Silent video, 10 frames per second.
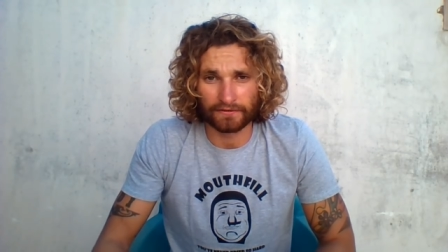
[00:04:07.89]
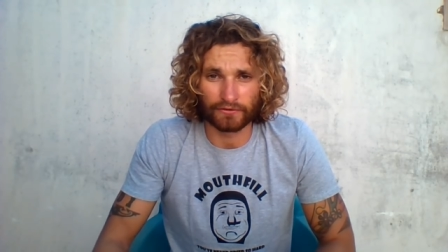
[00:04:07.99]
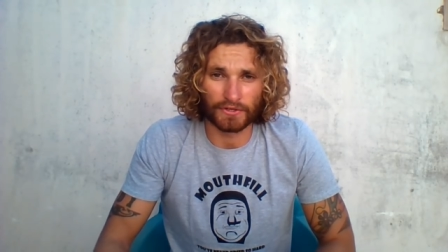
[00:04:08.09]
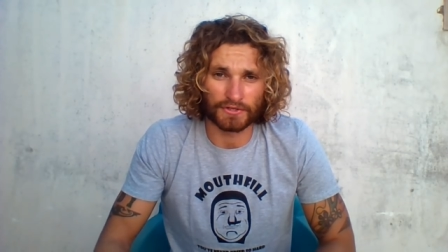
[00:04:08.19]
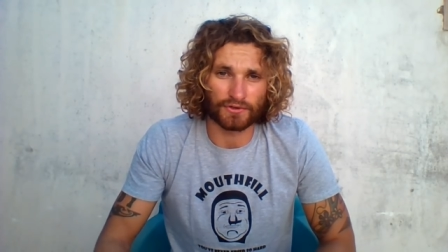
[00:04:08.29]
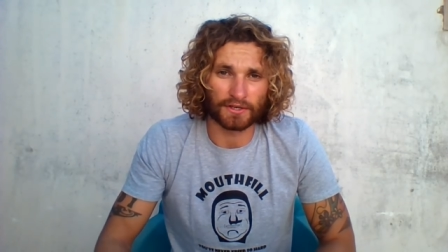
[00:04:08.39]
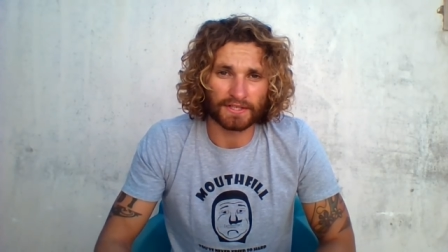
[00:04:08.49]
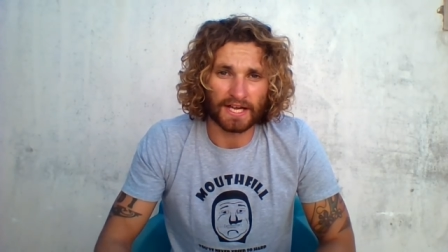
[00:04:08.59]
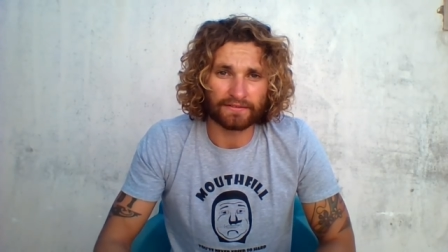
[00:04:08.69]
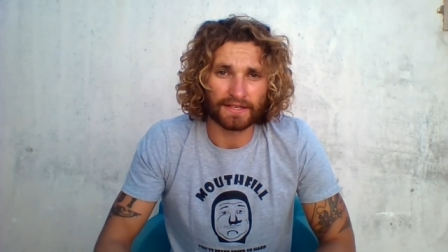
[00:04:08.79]
For the strong
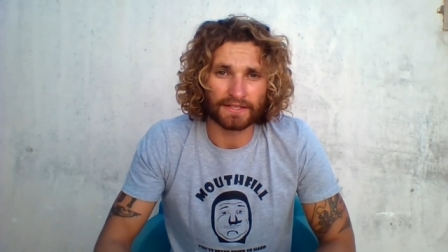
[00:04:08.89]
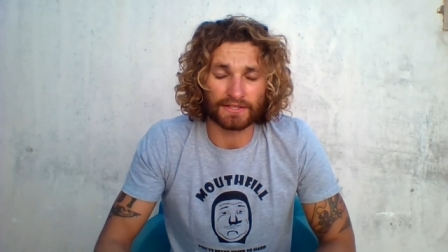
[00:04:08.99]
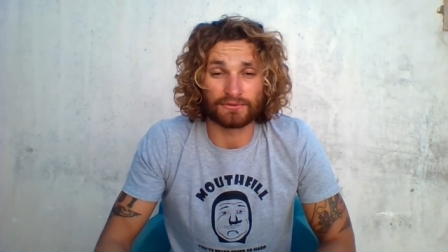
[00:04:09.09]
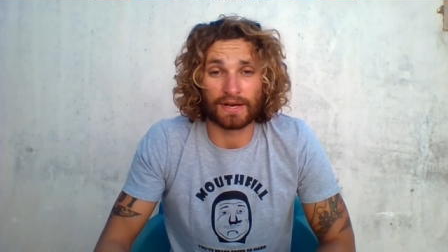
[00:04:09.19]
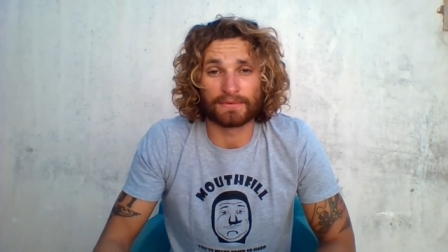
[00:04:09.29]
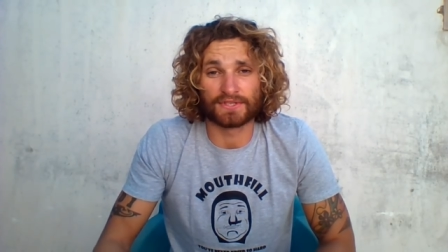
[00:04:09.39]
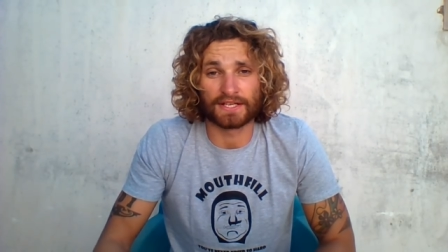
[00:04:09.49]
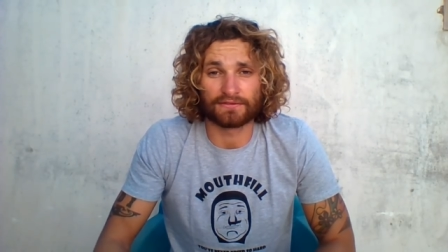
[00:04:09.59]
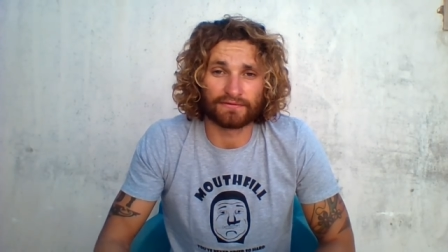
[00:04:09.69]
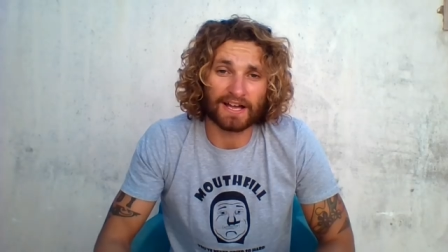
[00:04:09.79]
diver, this
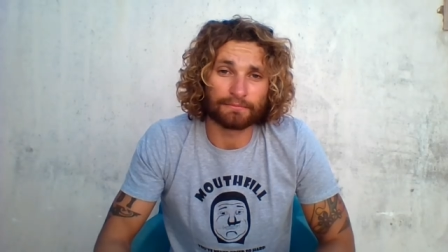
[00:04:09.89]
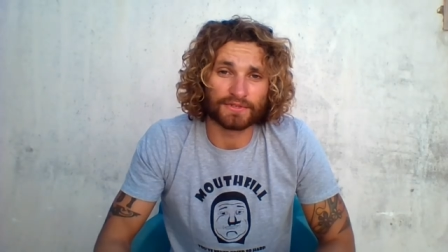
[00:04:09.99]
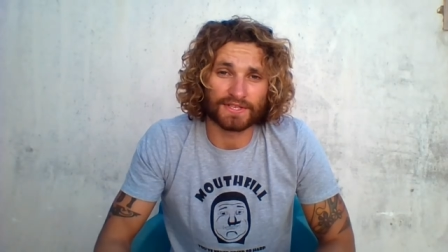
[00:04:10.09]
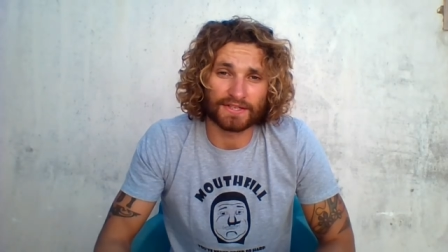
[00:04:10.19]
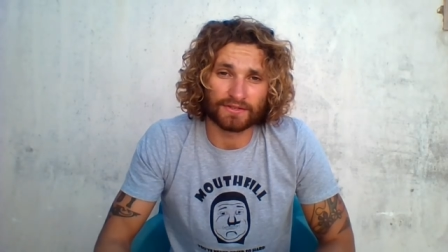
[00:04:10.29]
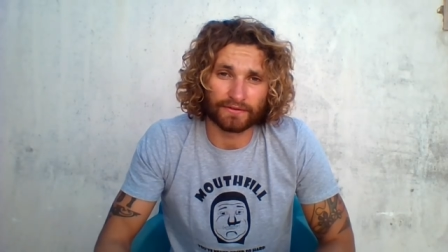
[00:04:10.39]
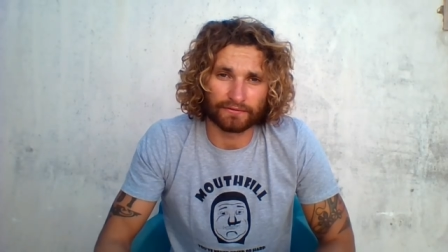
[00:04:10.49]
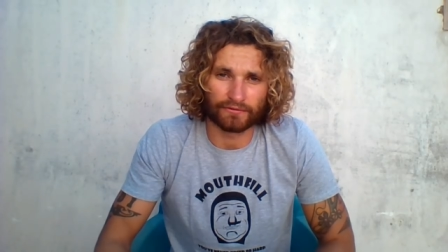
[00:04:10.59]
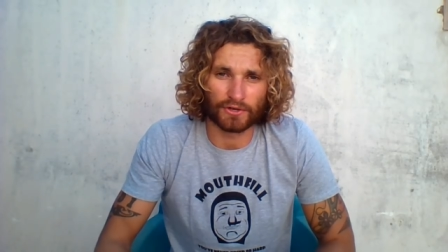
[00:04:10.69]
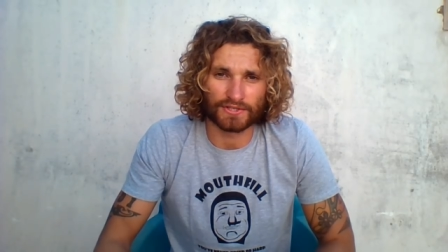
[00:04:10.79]
represents 5% of the
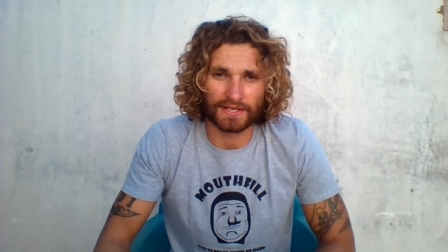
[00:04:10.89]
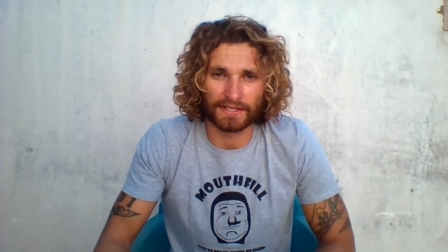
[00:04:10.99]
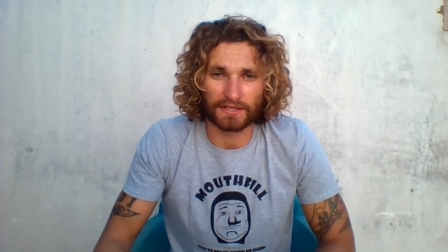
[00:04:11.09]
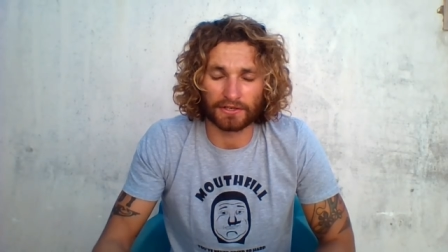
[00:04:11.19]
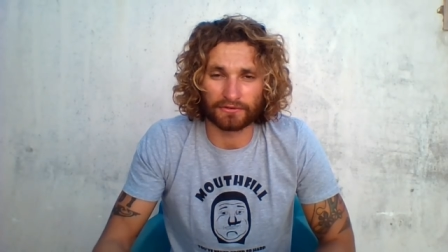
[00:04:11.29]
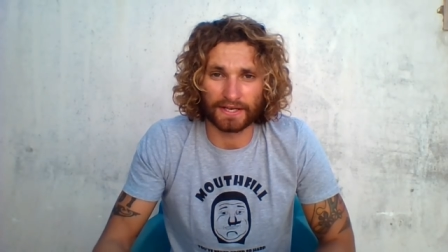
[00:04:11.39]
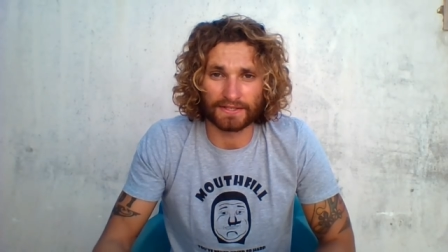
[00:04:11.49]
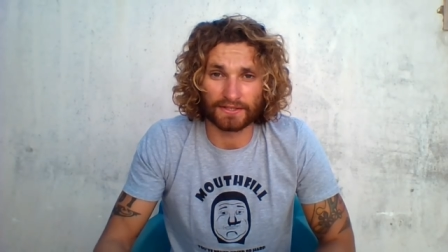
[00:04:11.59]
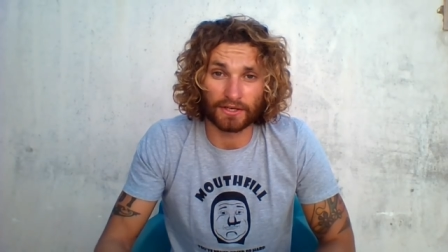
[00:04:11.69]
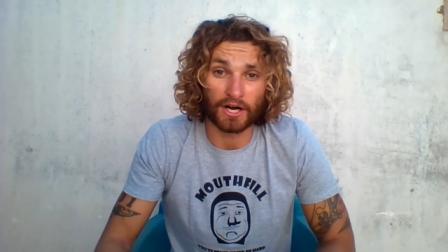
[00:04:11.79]
force that he can
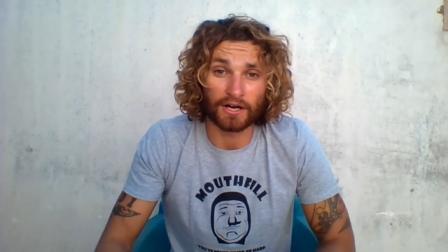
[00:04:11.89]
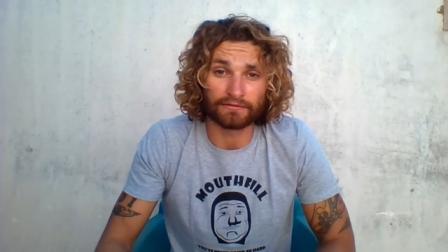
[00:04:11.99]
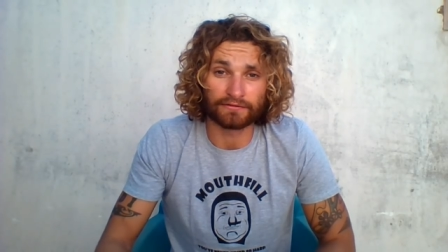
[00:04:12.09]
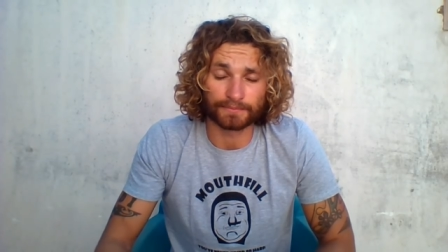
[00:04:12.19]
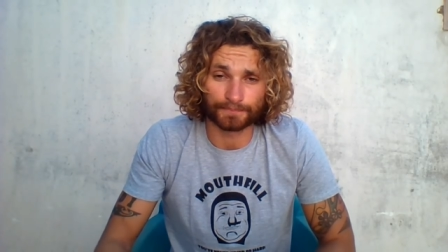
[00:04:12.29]
create, half